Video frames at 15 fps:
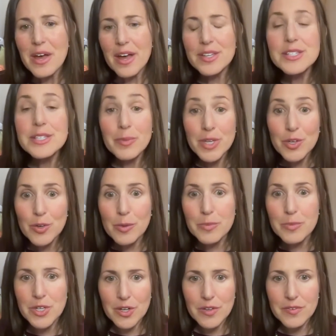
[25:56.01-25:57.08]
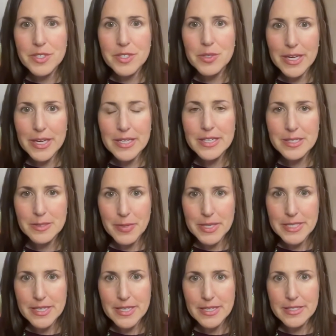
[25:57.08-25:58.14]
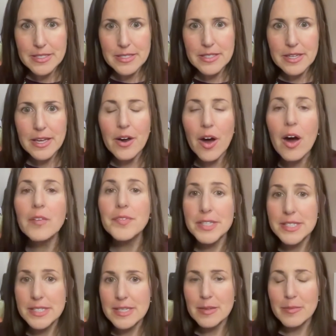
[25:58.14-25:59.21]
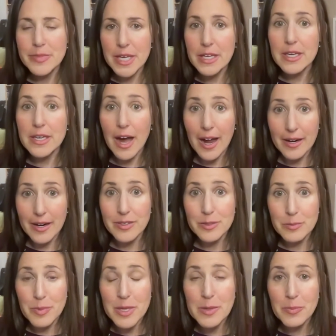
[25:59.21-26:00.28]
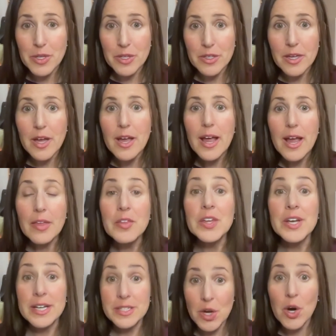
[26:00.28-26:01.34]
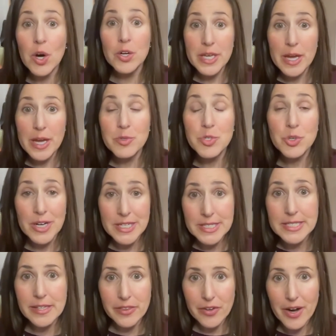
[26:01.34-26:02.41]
someone who observes the way he does business, it often seems like he hires people and then has a hard time trusting their